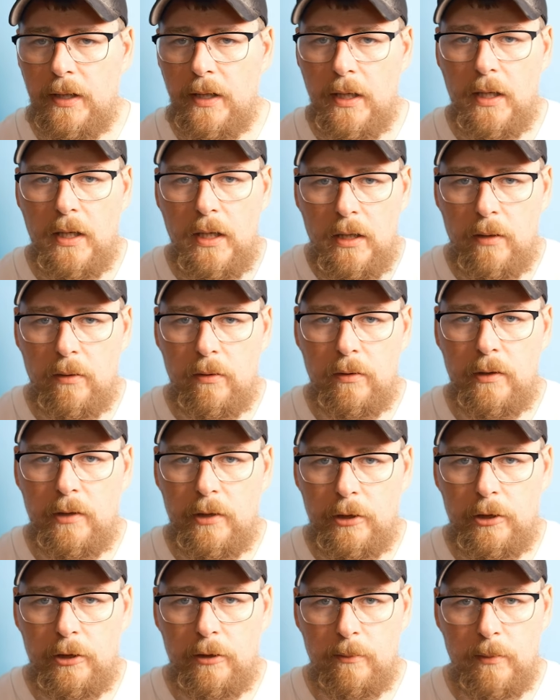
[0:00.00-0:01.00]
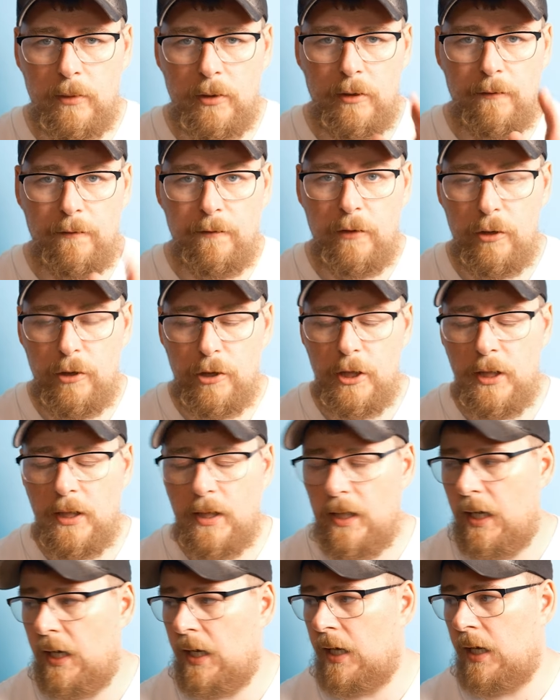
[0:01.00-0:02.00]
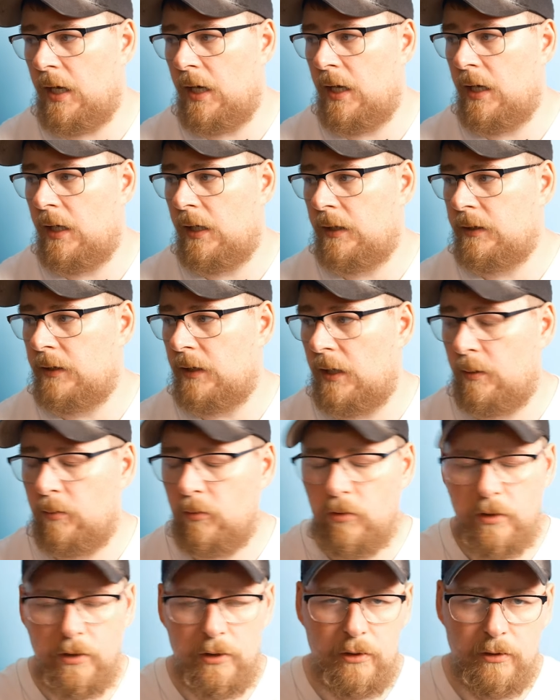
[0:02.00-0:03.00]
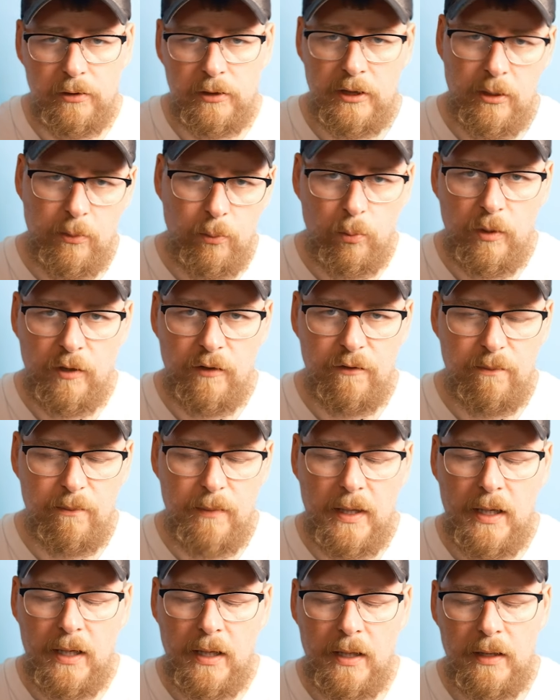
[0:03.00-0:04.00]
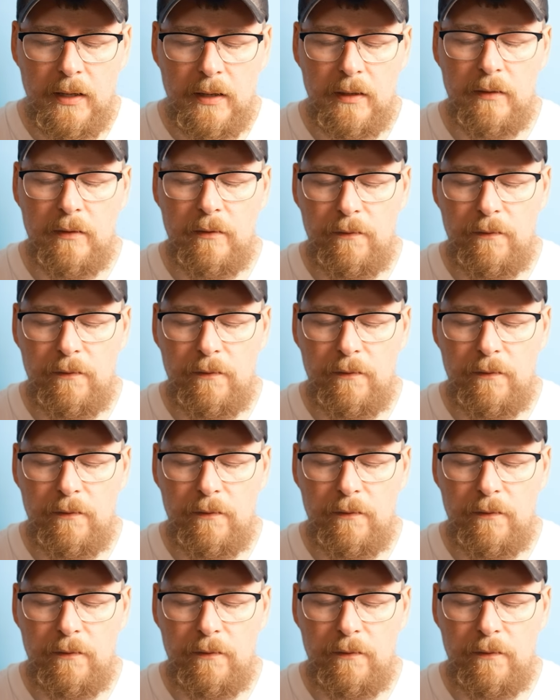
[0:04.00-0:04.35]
I'm going to do some on the Fuji, and I'm going to do some with my